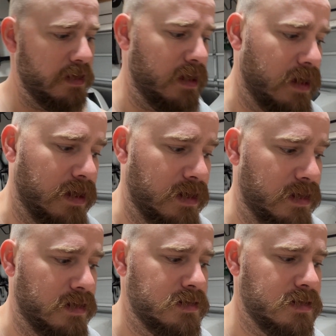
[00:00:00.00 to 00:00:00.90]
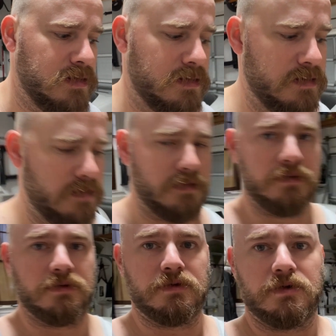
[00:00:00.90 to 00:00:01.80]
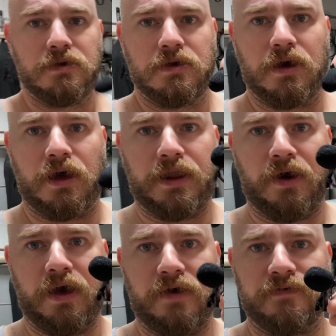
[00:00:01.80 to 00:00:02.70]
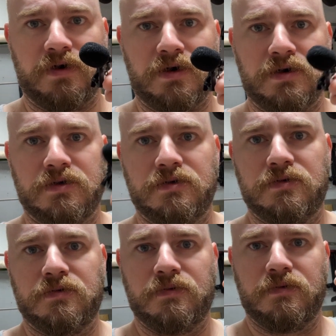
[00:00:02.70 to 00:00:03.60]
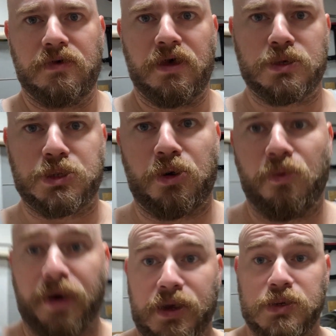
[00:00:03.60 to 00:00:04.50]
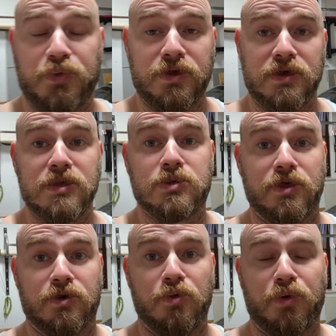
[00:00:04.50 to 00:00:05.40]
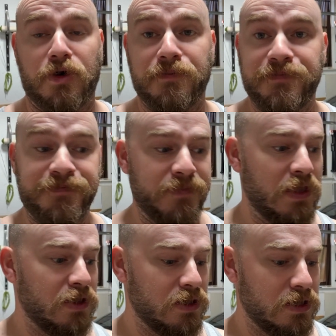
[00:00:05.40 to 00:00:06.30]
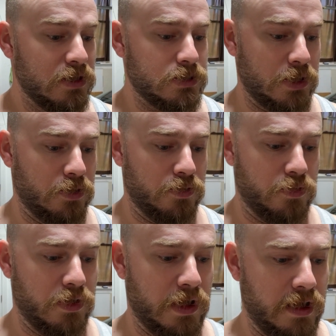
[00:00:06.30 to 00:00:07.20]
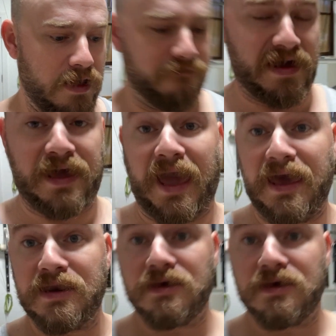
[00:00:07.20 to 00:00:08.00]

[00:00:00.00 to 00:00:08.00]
and I now have a external mic to put into the GoPro. So if I can,